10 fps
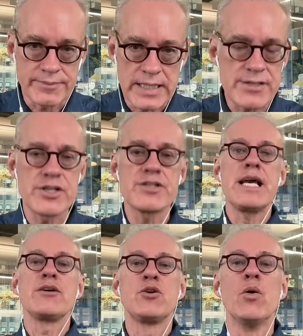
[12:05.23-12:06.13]
That's just
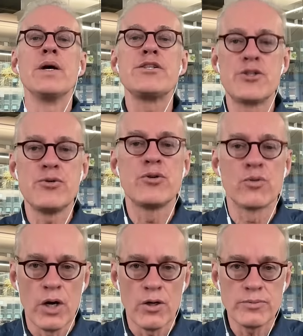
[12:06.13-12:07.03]
going to
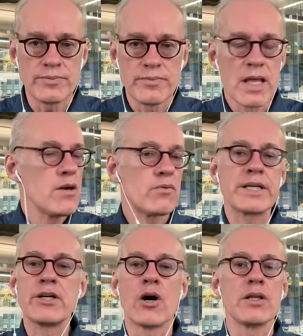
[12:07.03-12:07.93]
grow
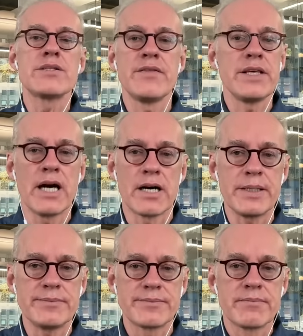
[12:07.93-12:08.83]
regardless of the economy.
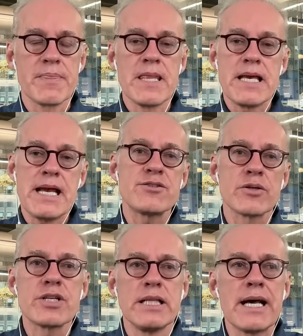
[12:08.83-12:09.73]
And so
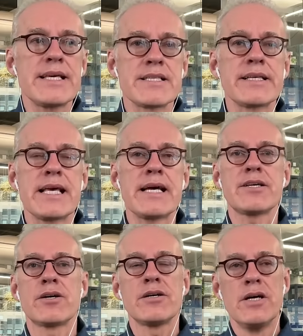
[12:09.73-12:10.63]
there's a lot of things like that
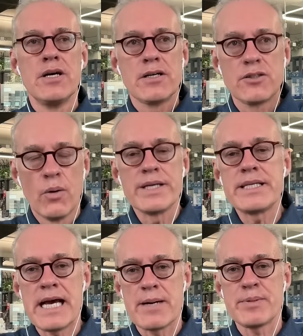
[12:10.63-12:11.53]
that are going
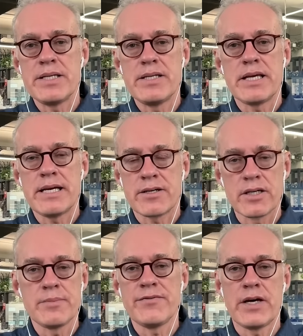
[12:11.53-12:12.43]
to happen and are
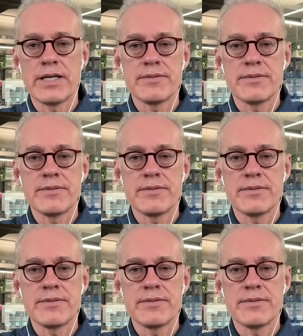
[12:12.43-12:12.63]
going to be fine.